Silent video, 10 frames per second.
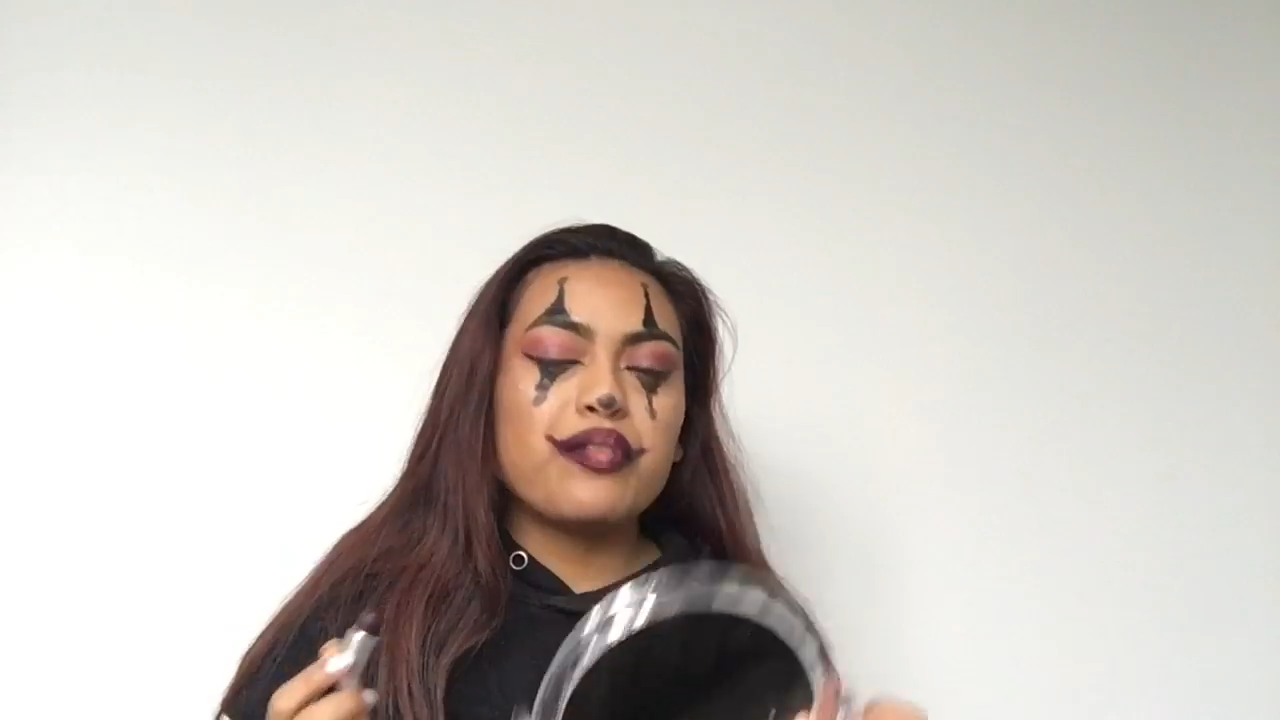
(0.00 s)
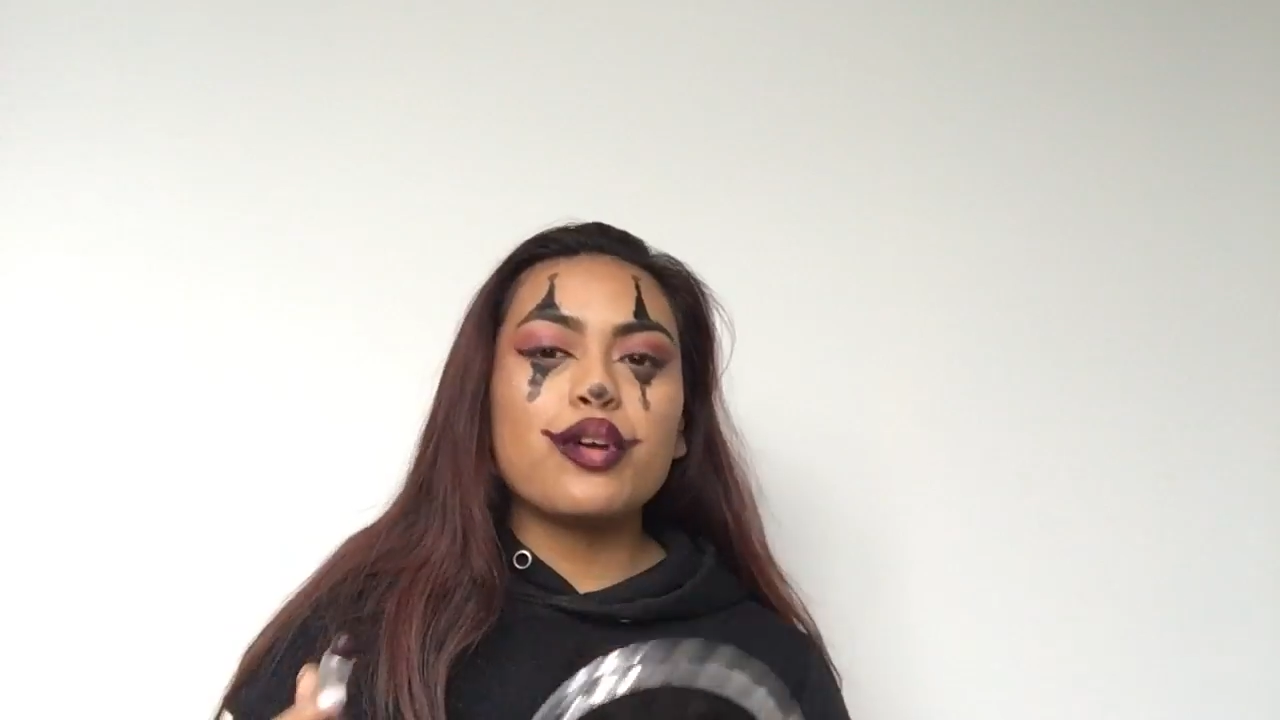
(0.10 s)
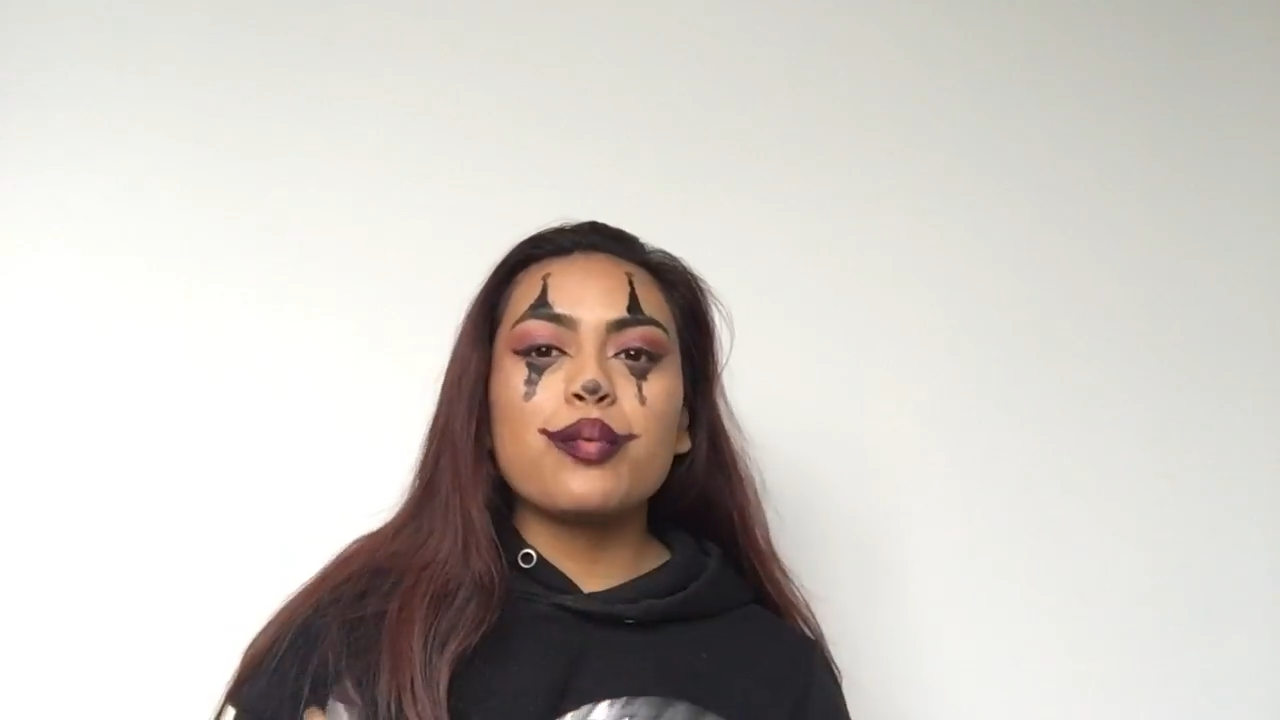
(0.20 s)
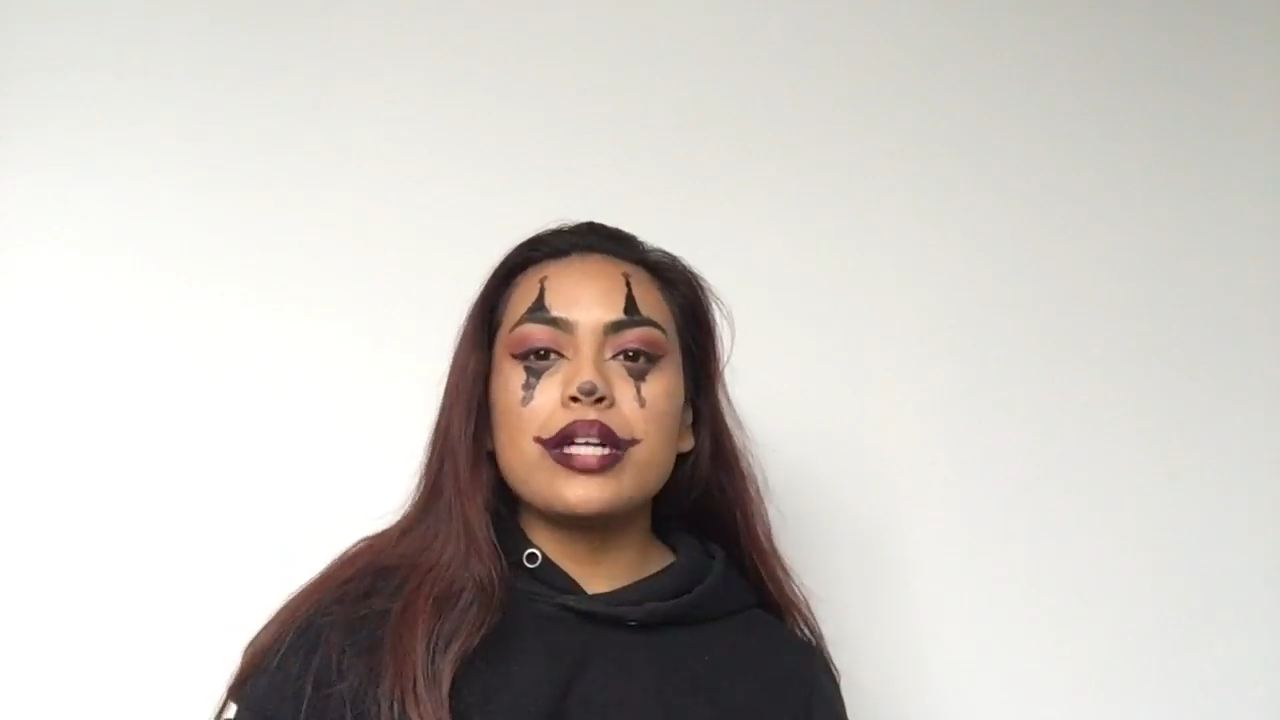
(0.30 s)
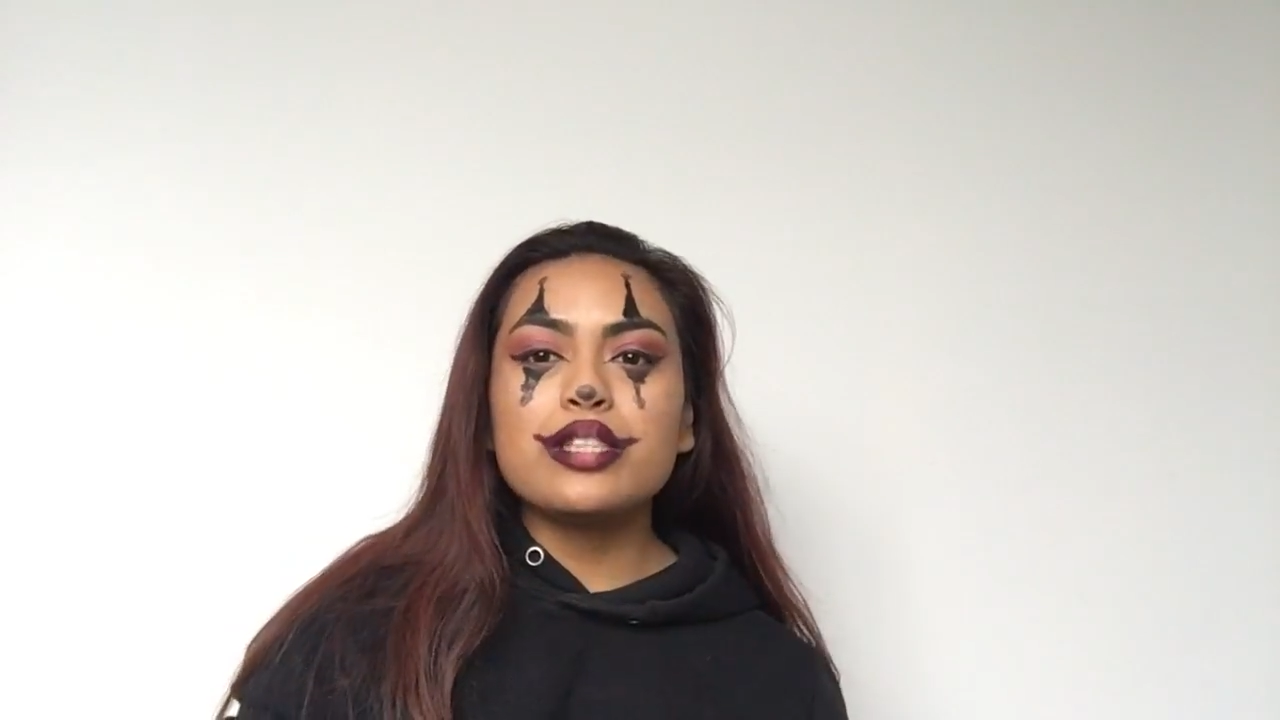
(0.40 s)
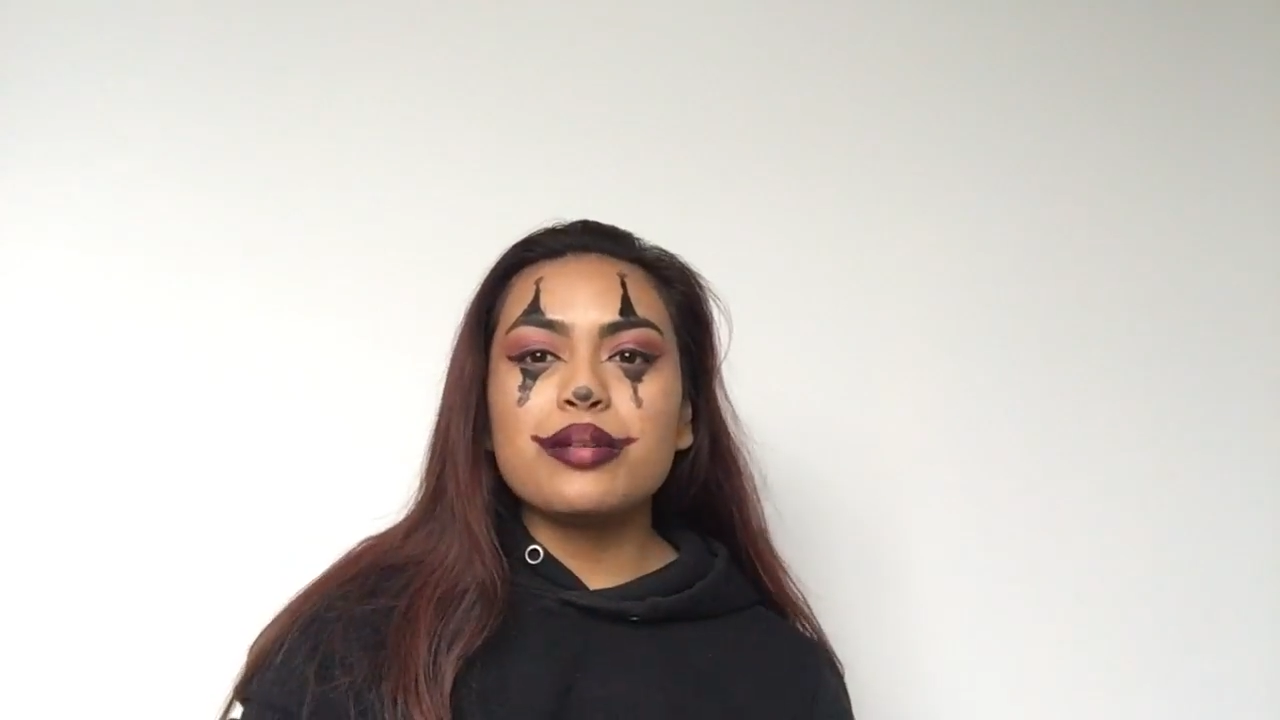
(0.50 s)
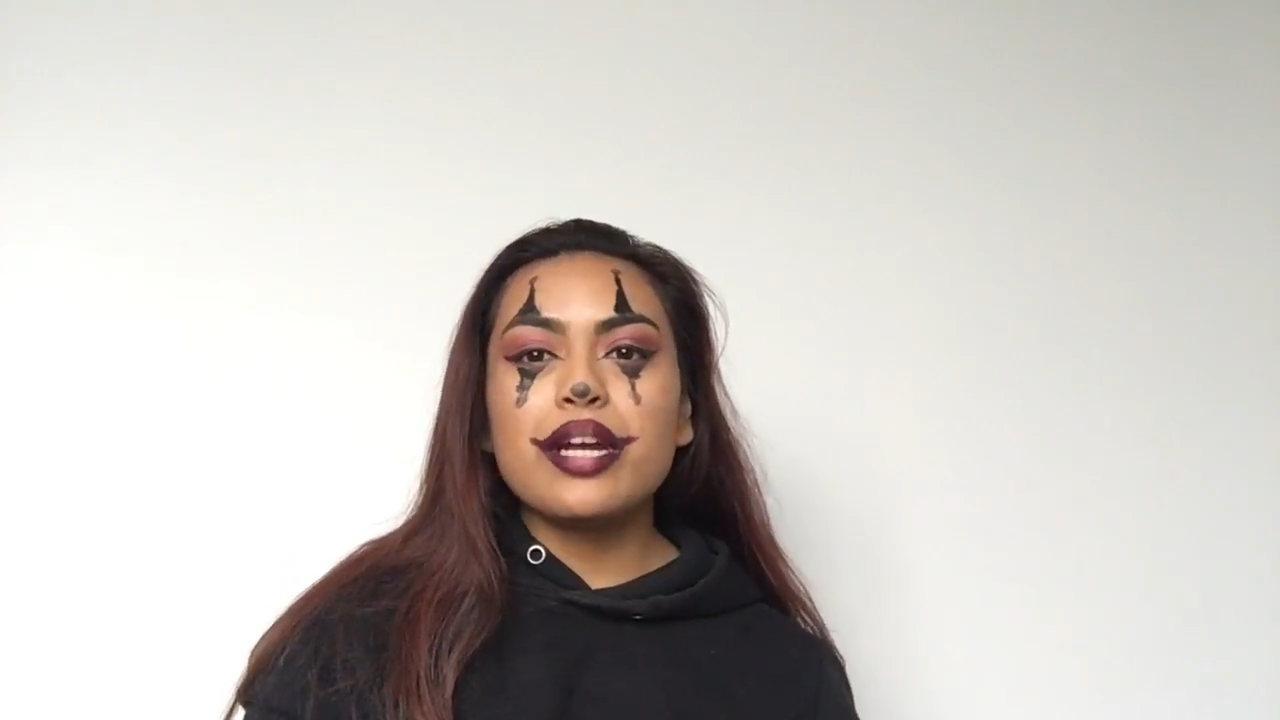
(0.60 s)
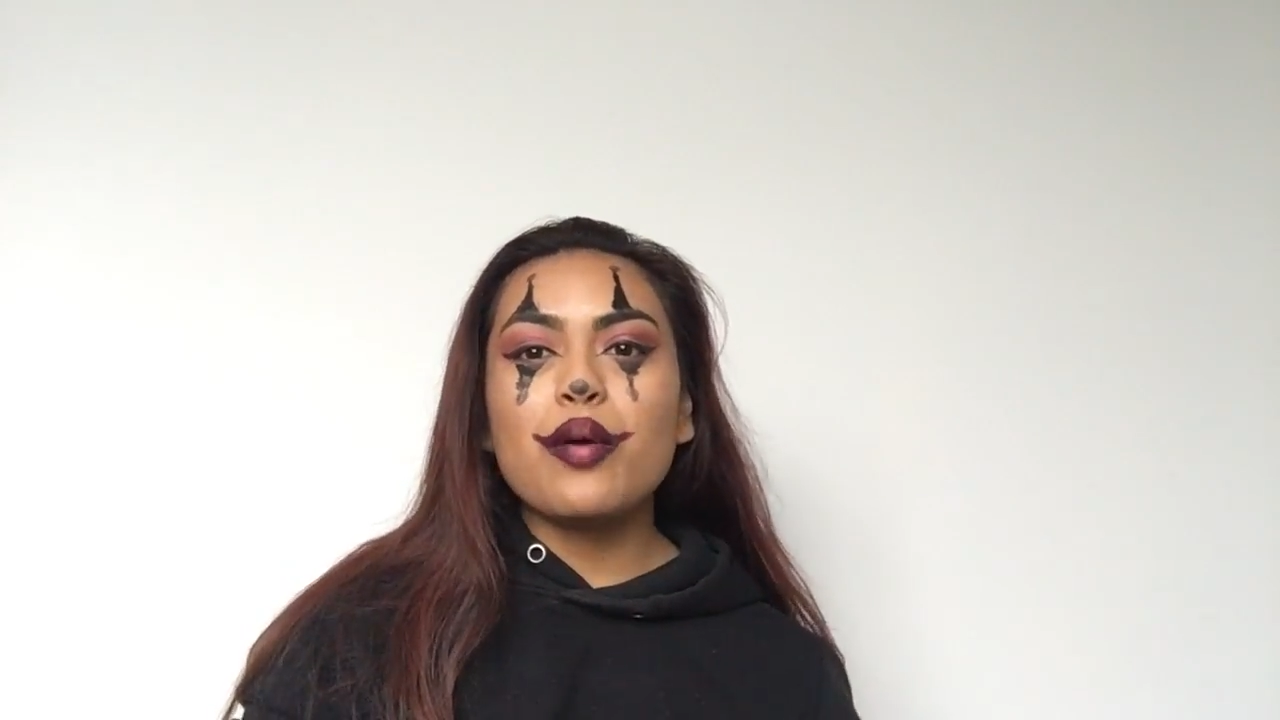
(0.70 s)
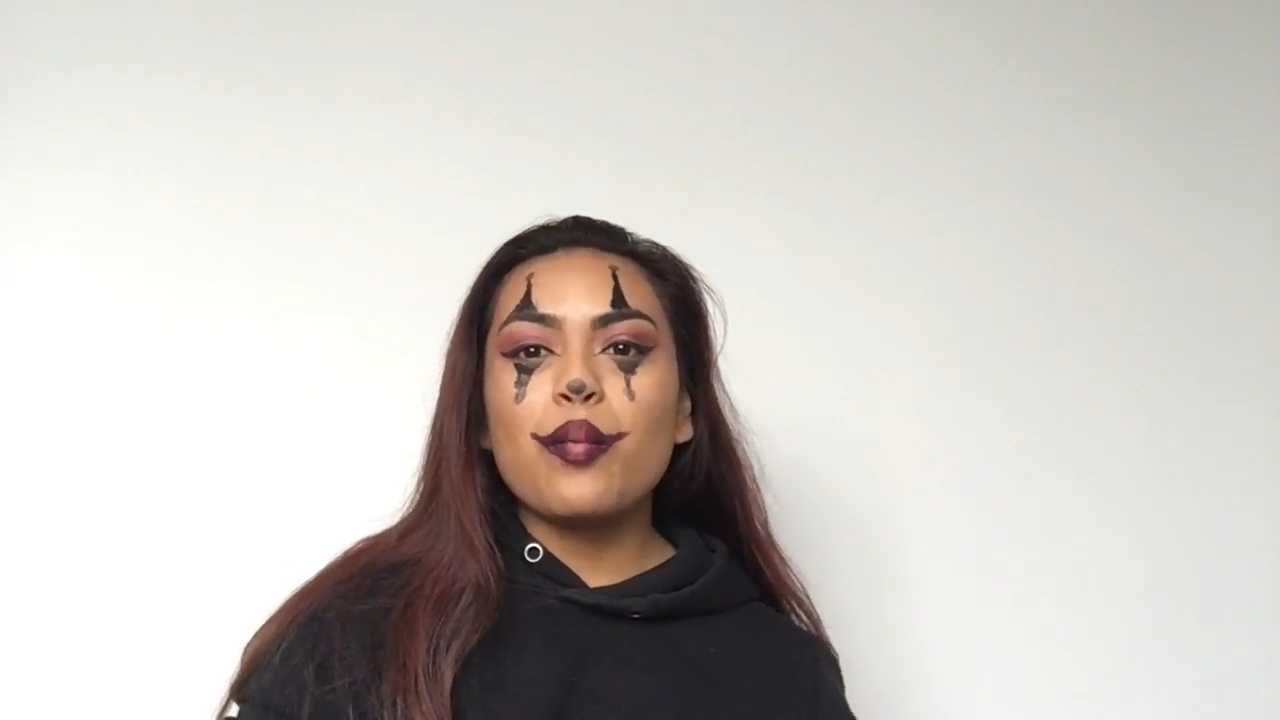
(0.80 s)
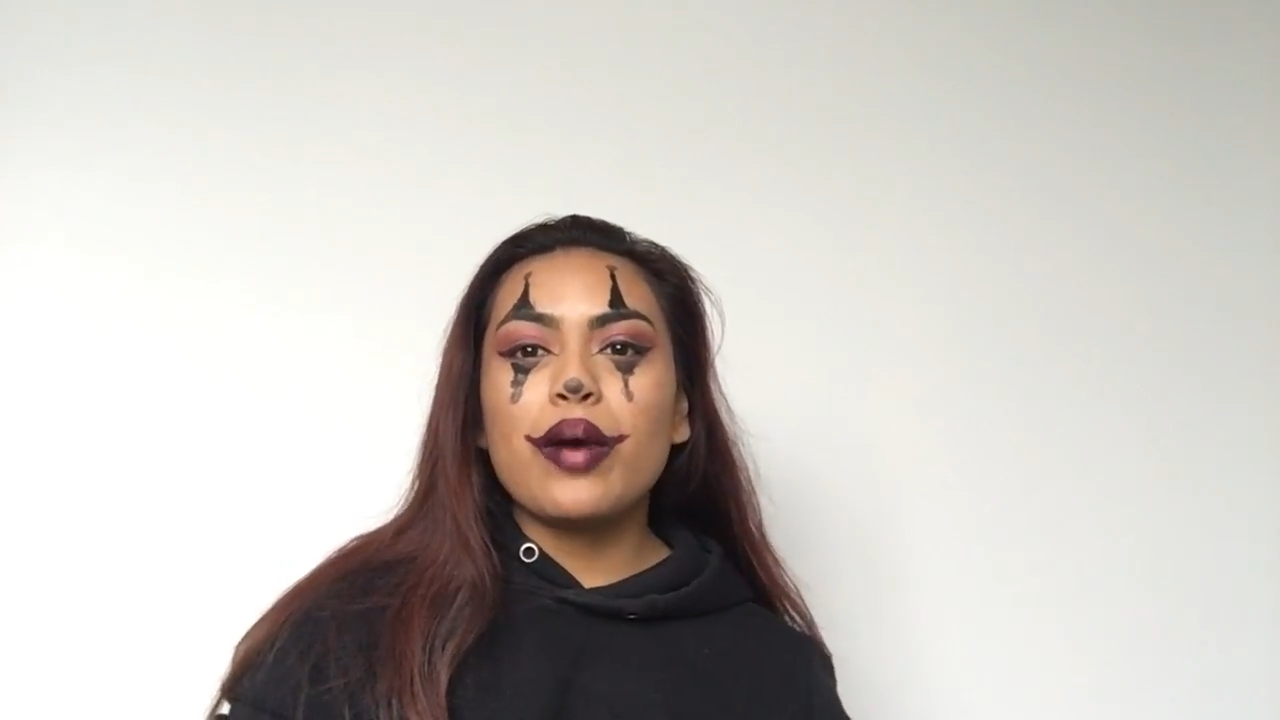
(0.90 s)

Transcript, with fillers: If you're wondering